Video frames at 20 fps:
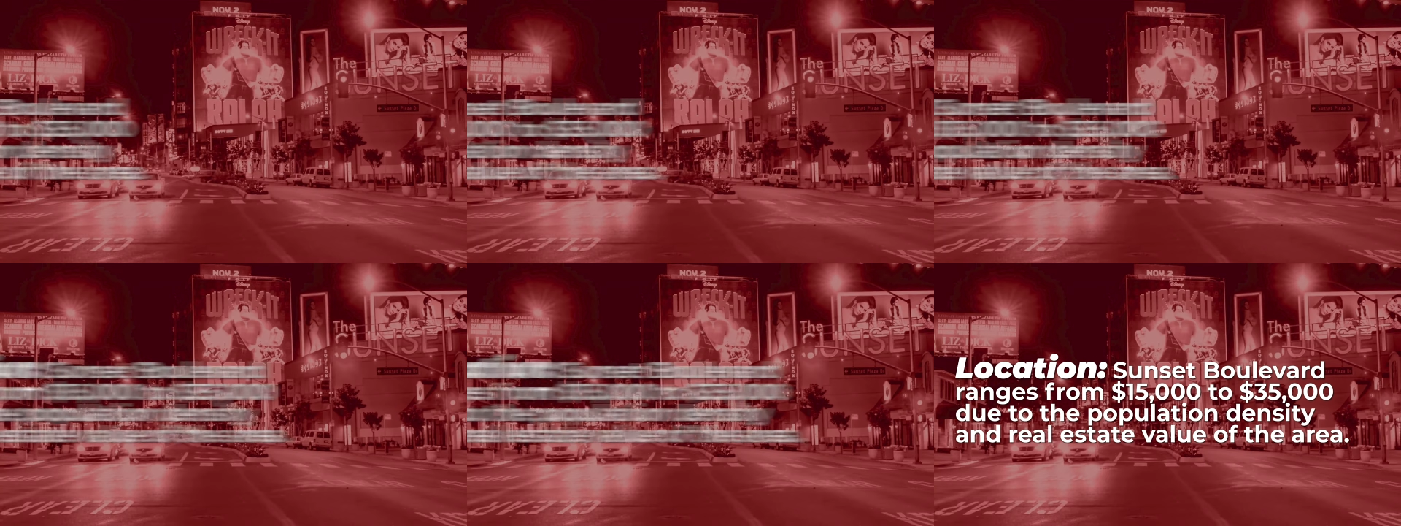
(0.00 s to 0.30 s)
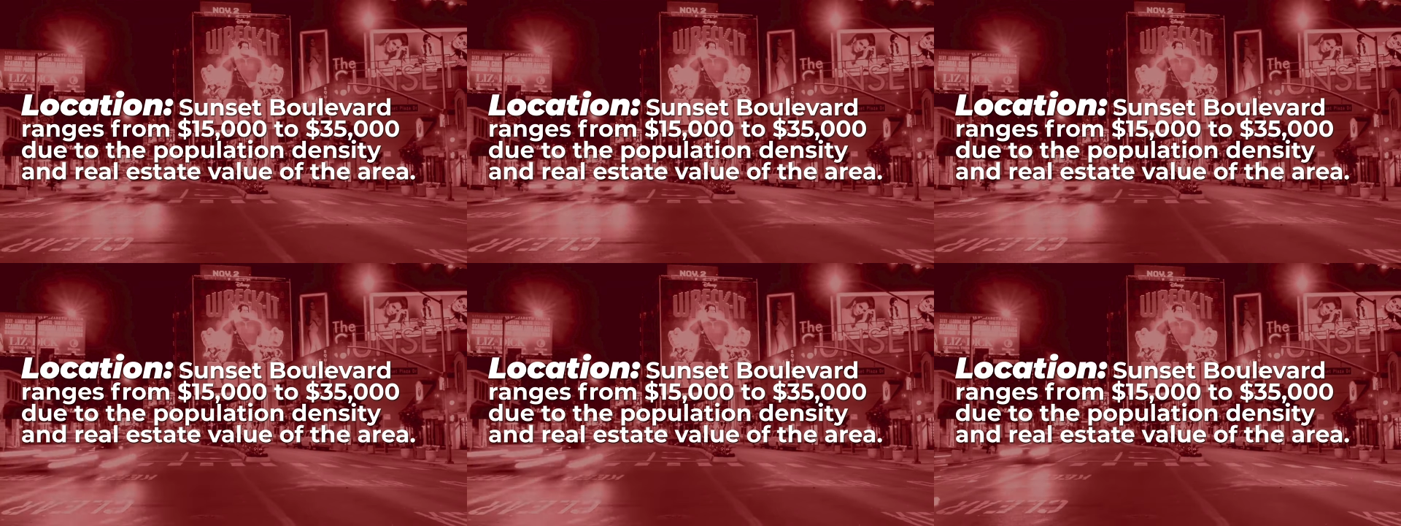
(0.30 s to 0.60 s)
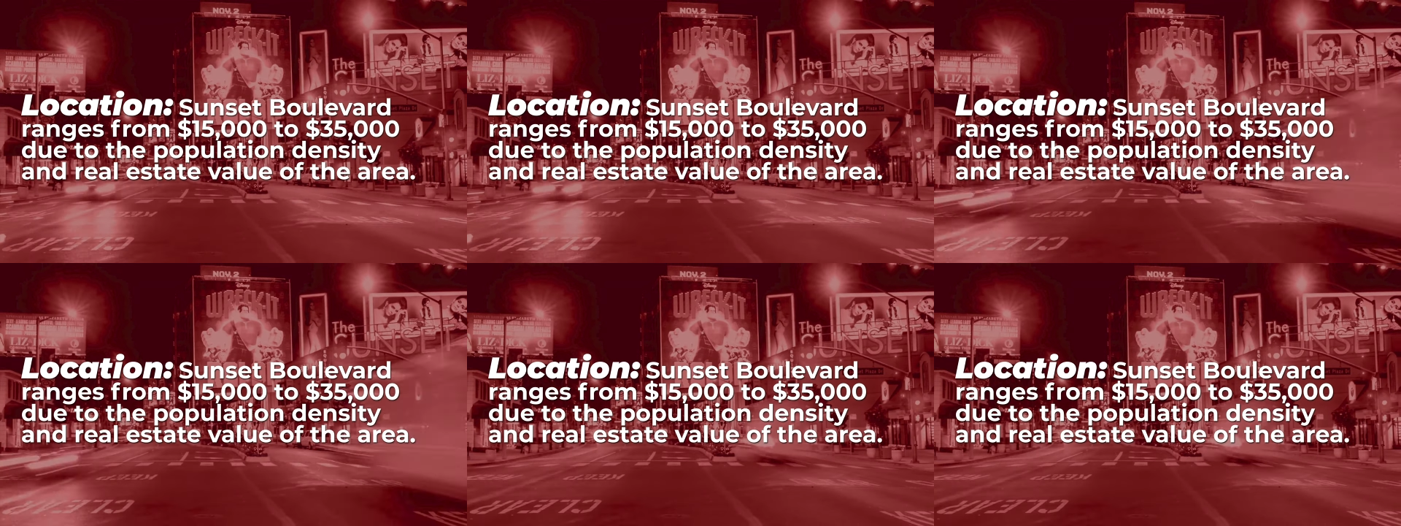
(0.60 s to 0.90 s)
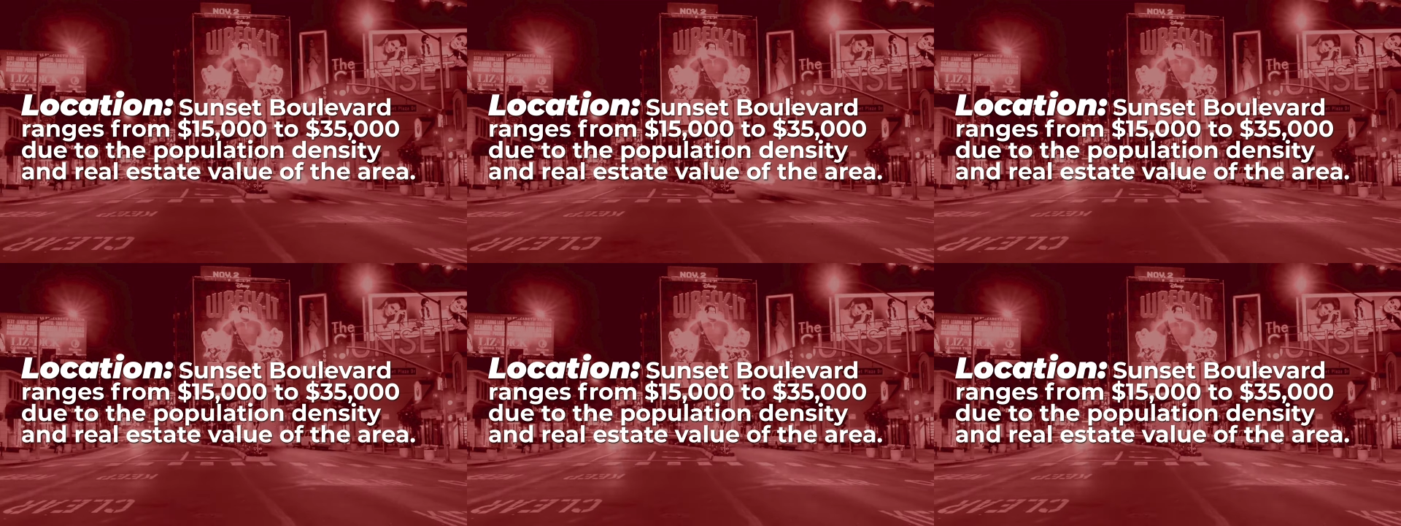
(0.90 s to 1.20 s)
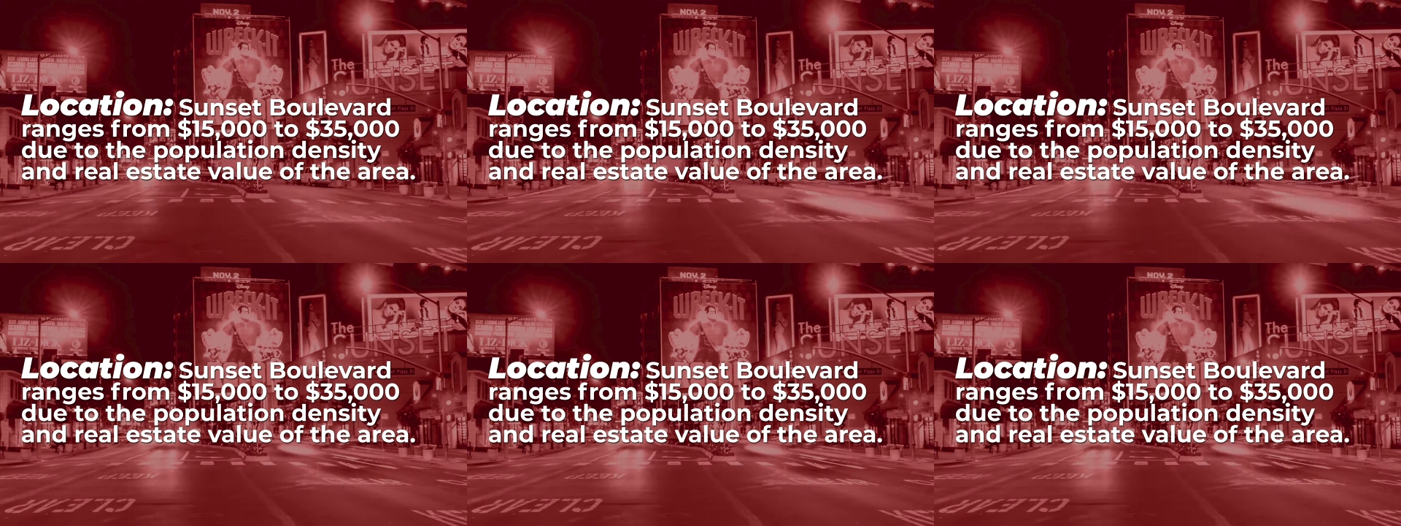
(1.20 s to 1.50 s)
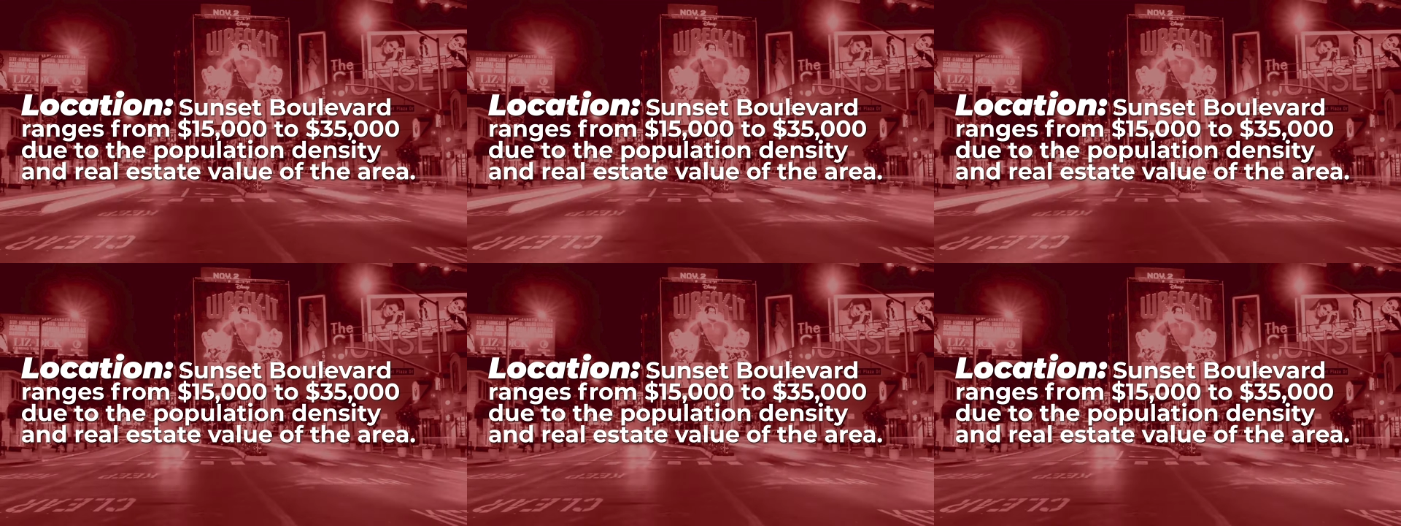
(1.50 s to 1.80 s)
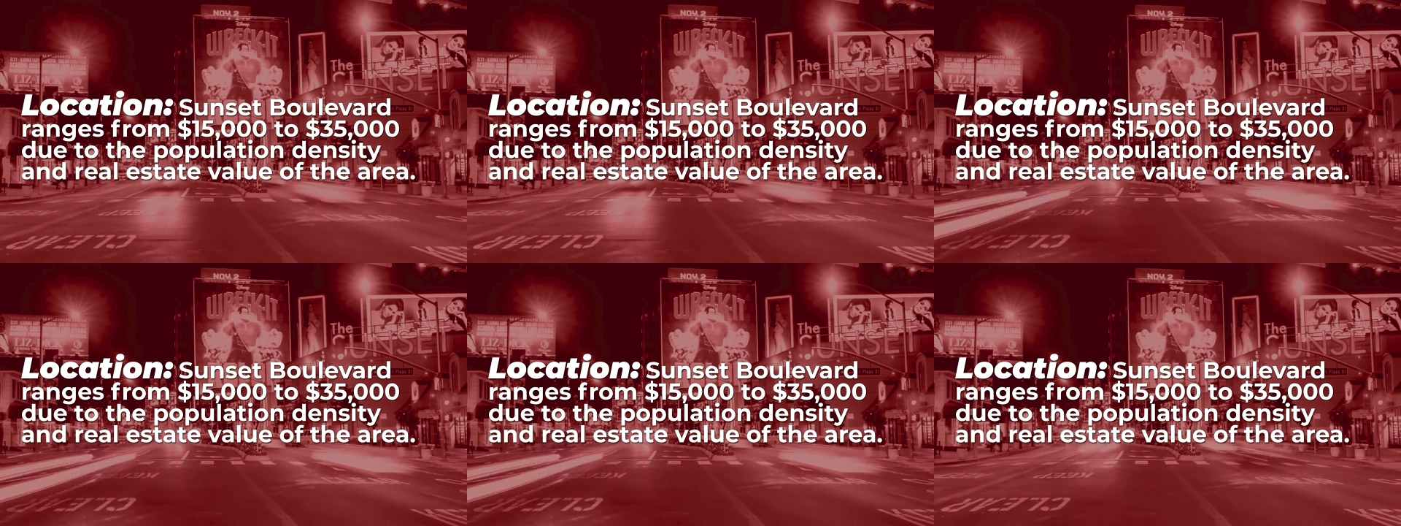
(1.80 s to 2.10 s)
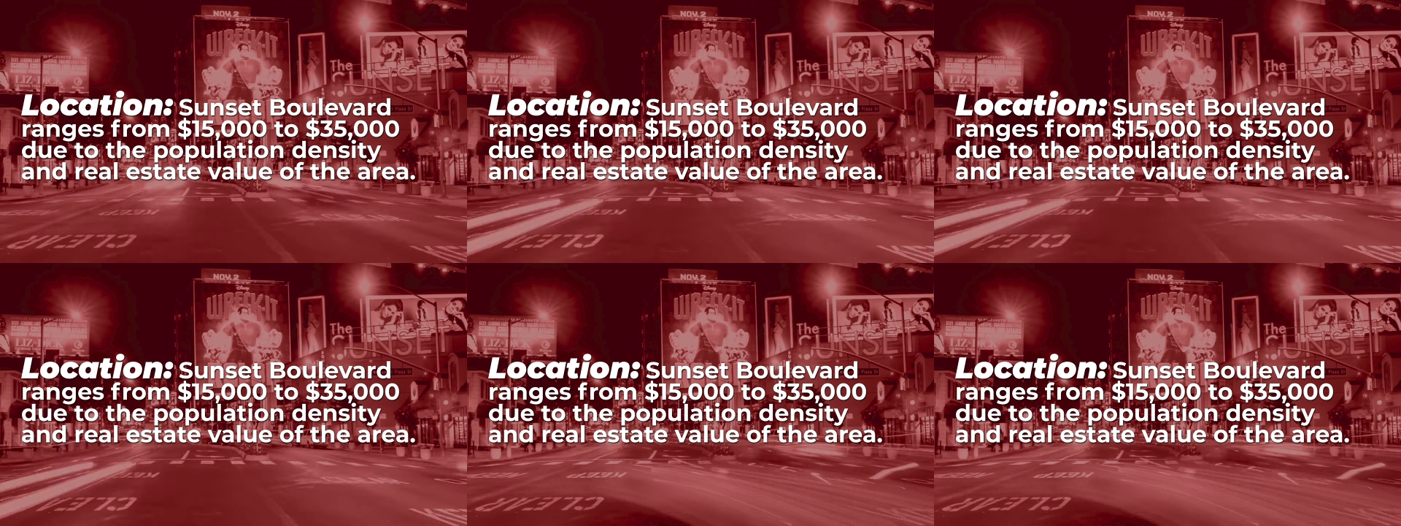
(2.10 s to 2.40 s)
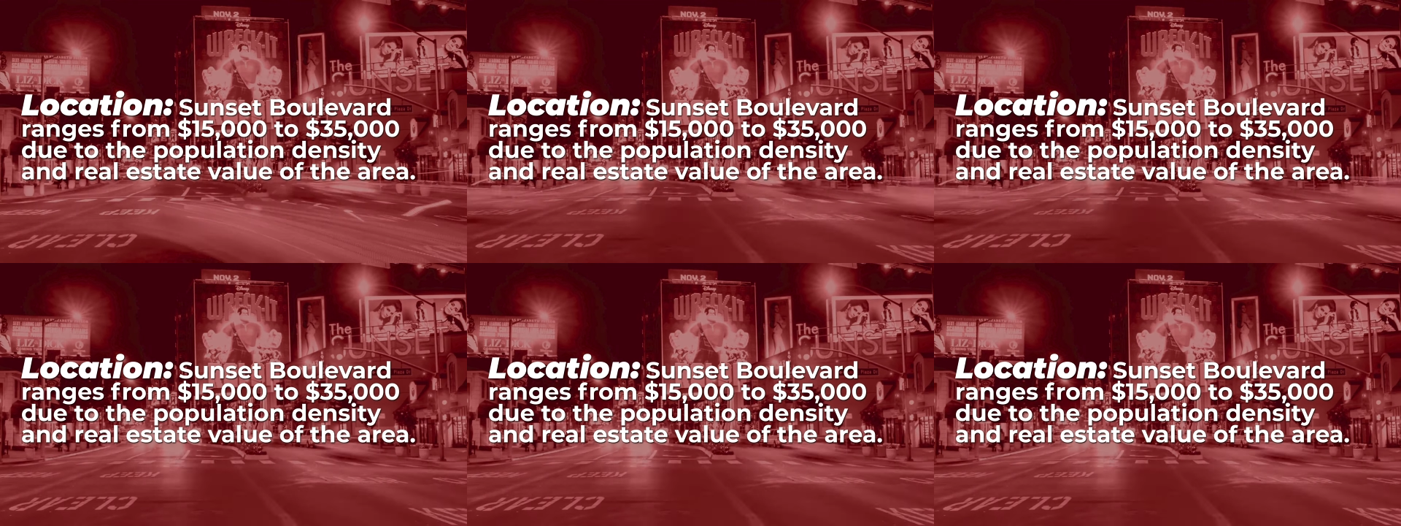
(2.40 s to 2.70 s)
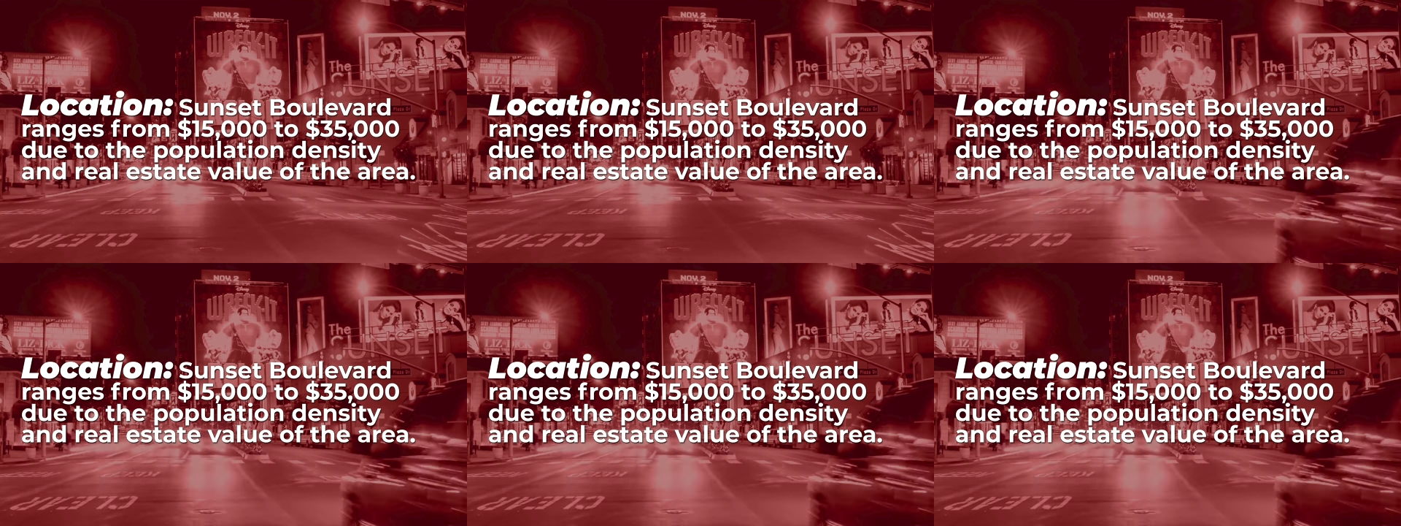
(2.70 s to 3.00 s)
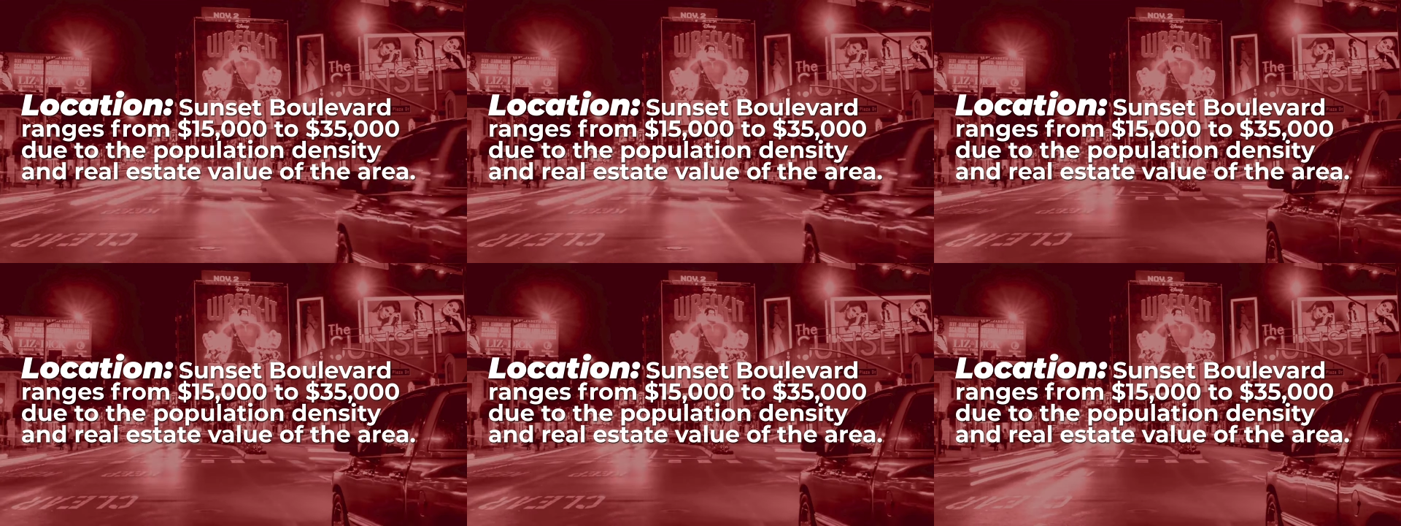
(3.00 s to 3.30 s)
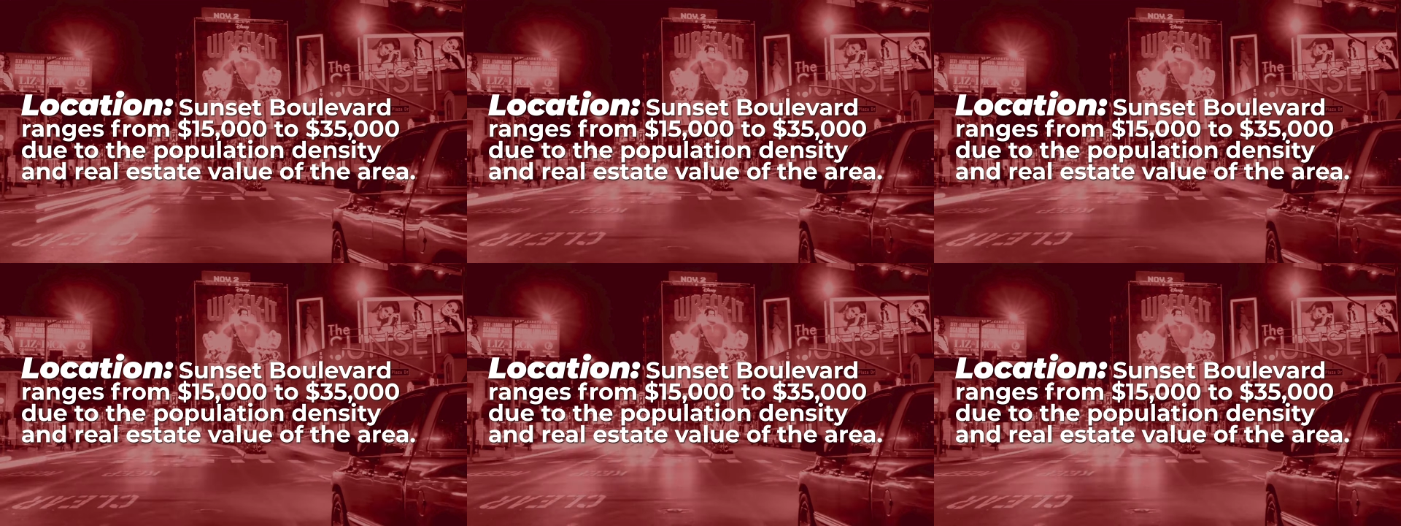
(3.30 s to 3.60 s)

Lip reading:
No face is visible, so there are no lips to read.